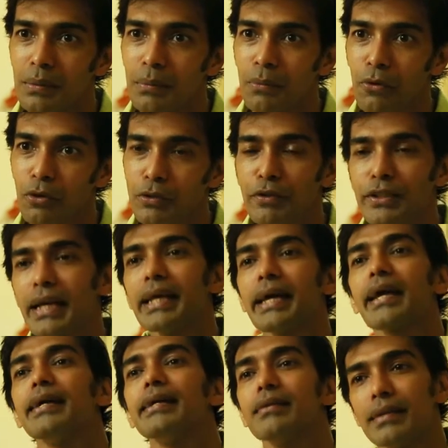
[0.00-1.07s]
because you
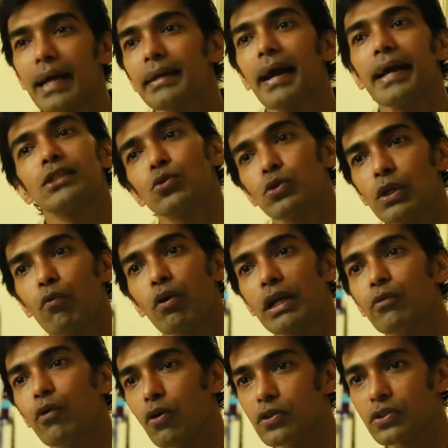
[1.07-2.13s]
delegate it, that guy is choosing what he
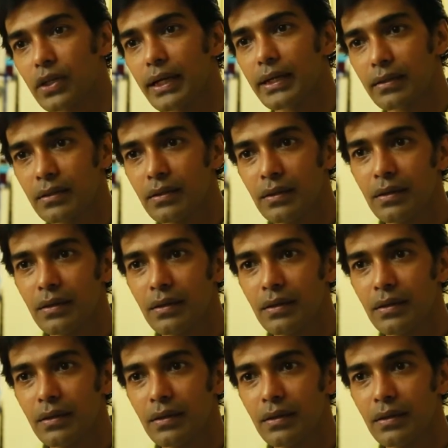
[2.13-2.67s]
wants, right?